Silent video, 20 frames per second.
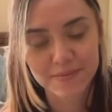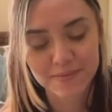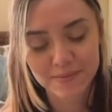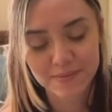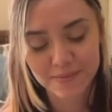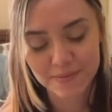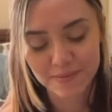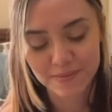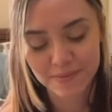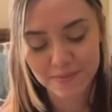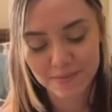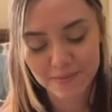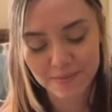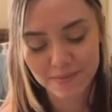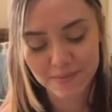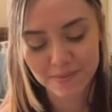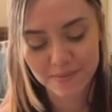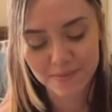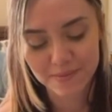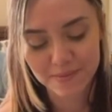
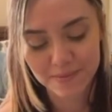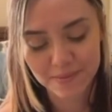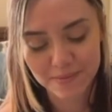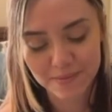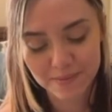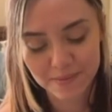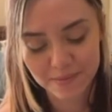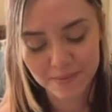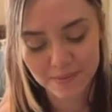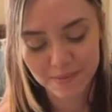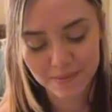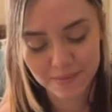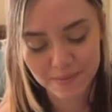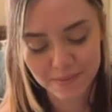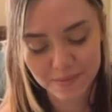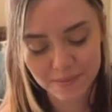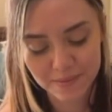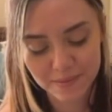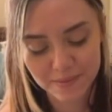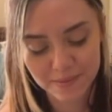
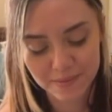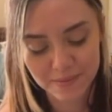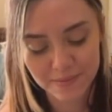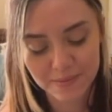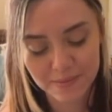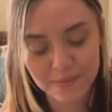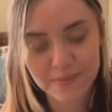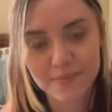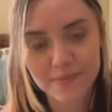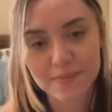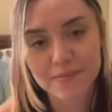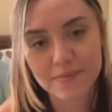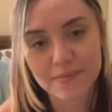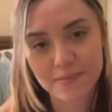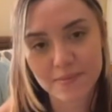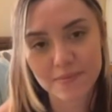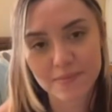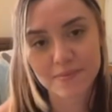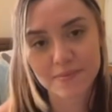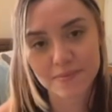
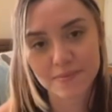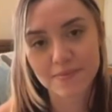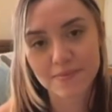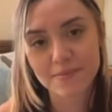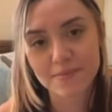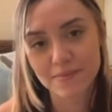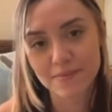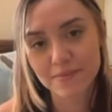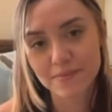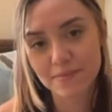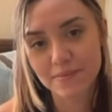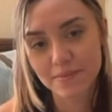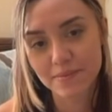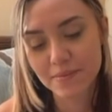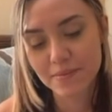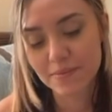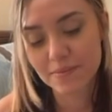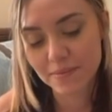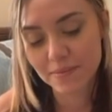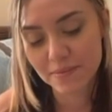
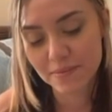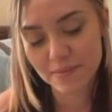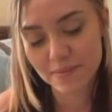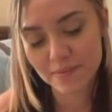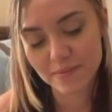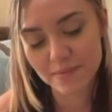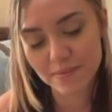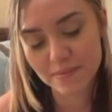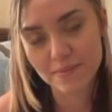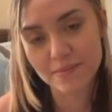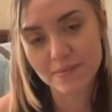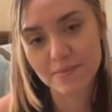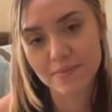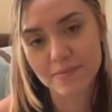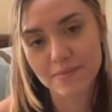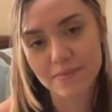(silent)